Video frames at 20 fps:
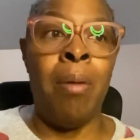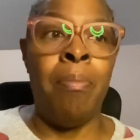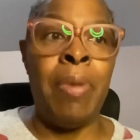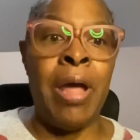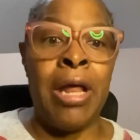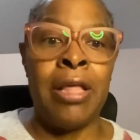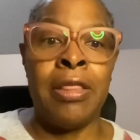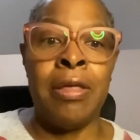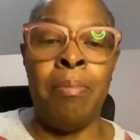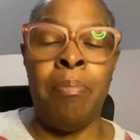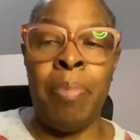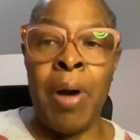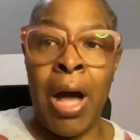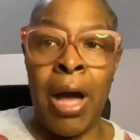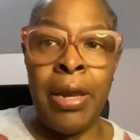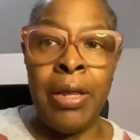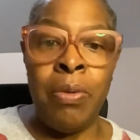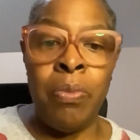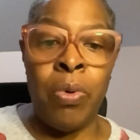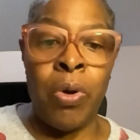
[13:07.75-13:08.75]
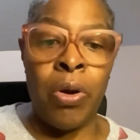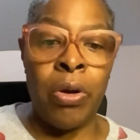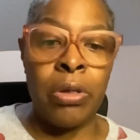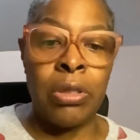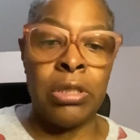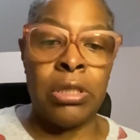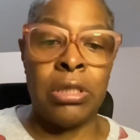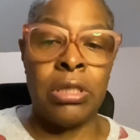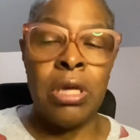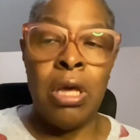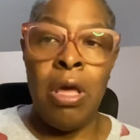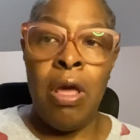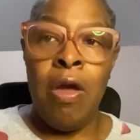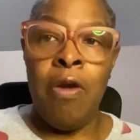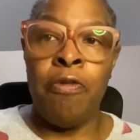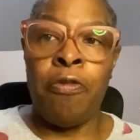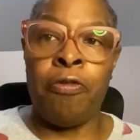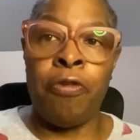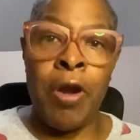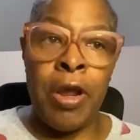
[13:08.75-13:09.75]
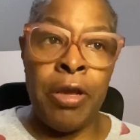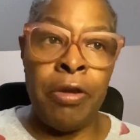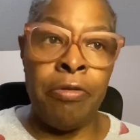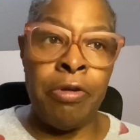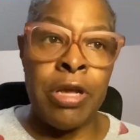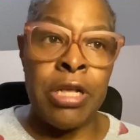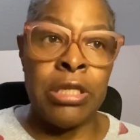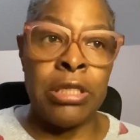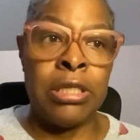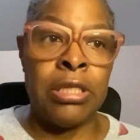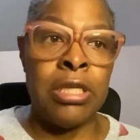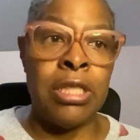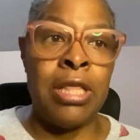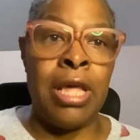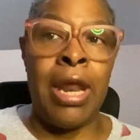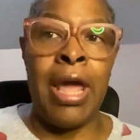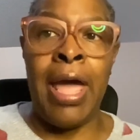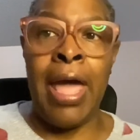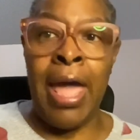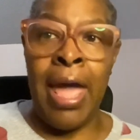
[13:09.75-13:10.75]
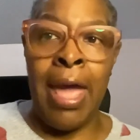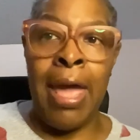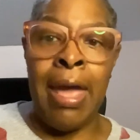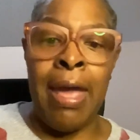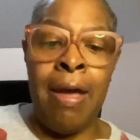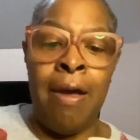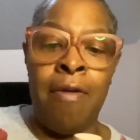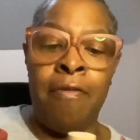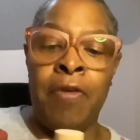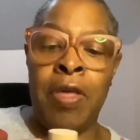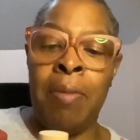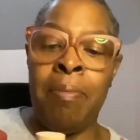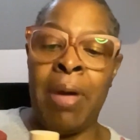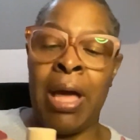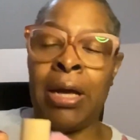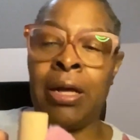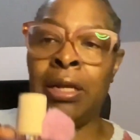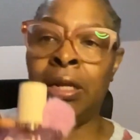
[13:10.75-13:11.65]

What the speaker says: Bath and Body Works fragrance that I have in my